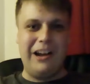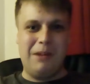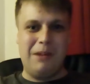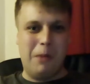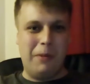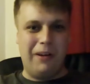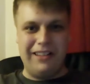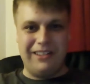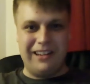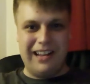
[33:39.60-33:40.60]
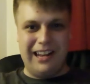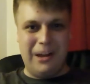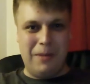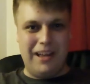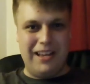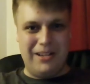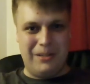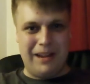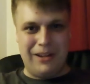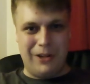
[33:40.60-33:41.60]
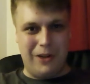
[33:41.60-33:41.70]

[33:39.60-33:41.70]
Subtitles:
monopolize on it a little bit and just make jokes